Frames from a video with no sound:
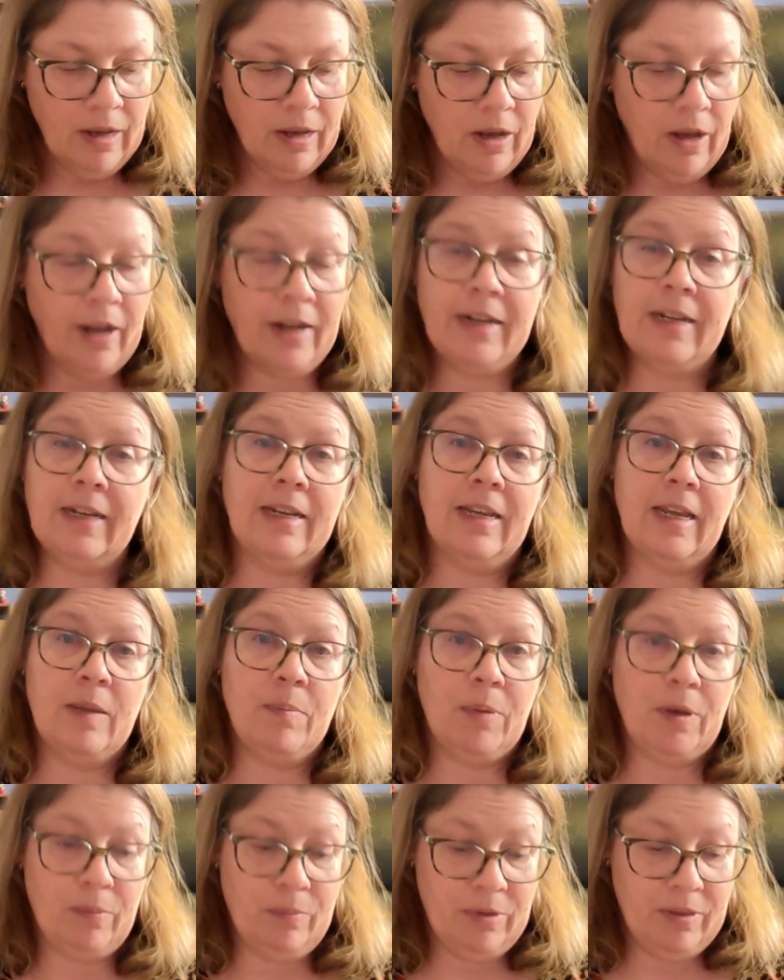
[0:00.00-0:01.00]
I didn't
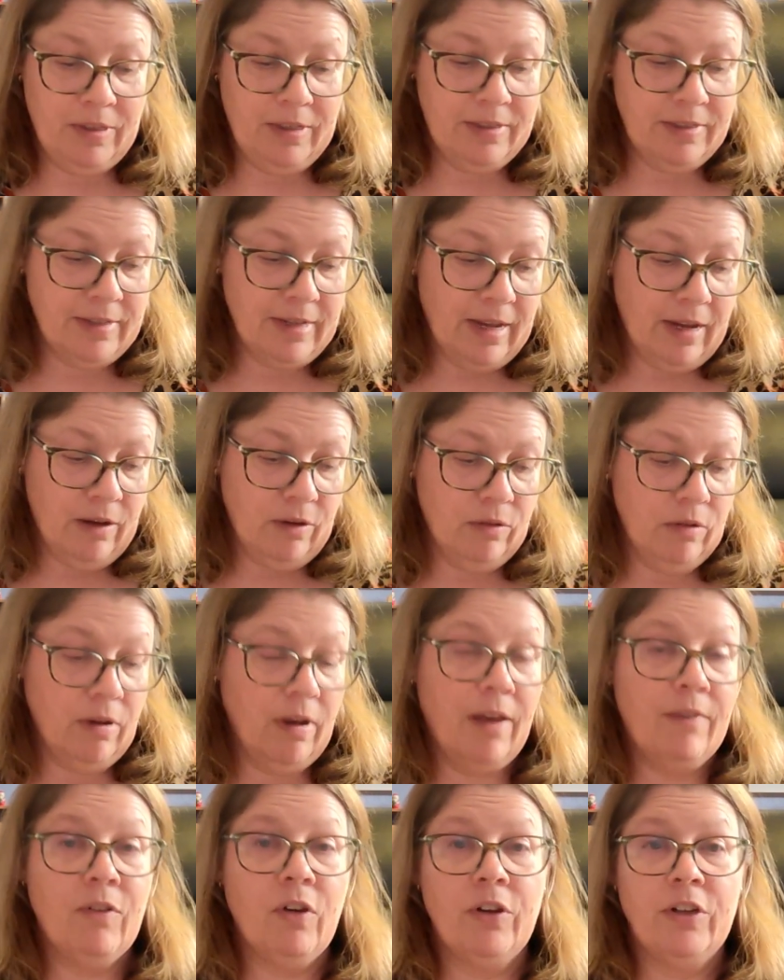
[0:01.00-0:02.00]
keep up with this sale.
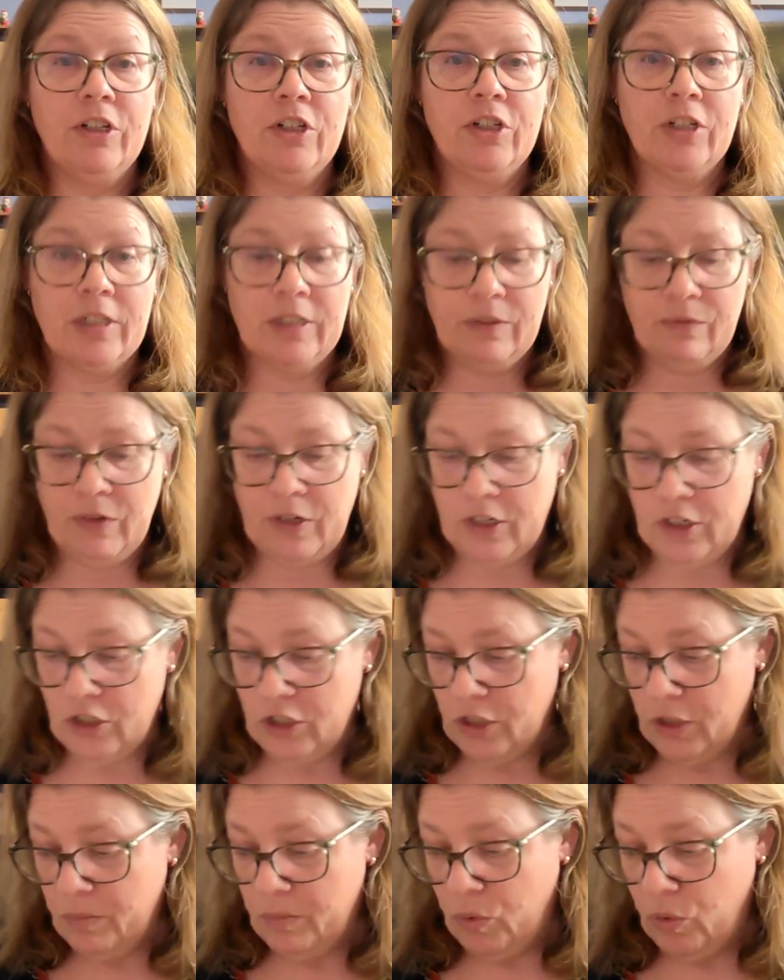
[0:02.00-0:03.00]
I've only just
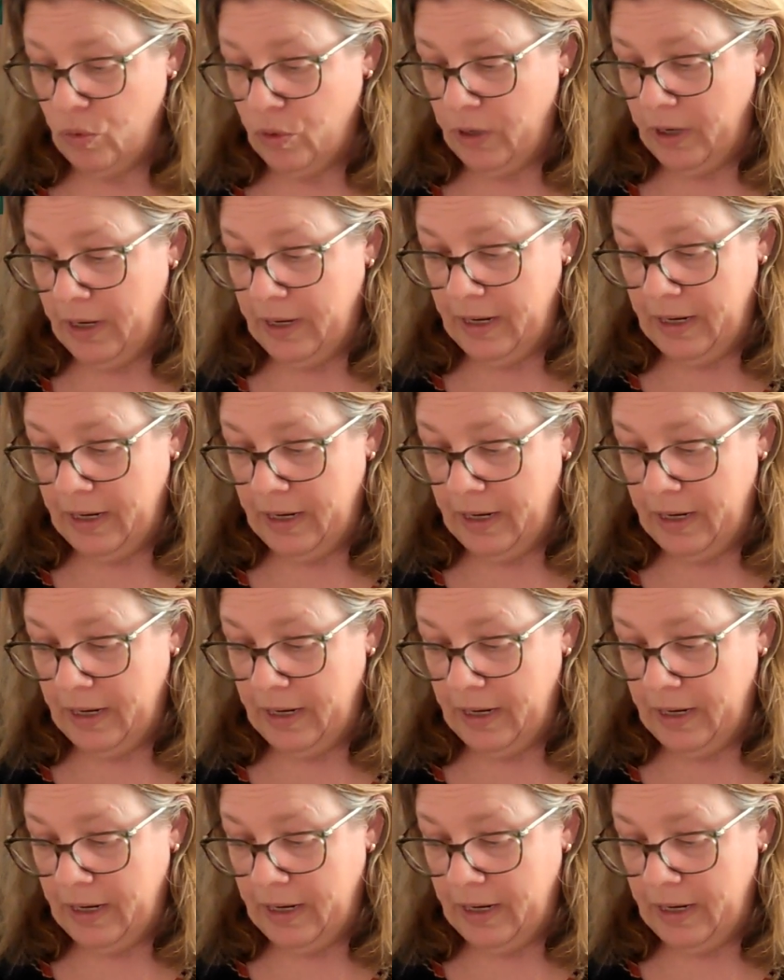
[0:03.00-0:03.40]
finished the border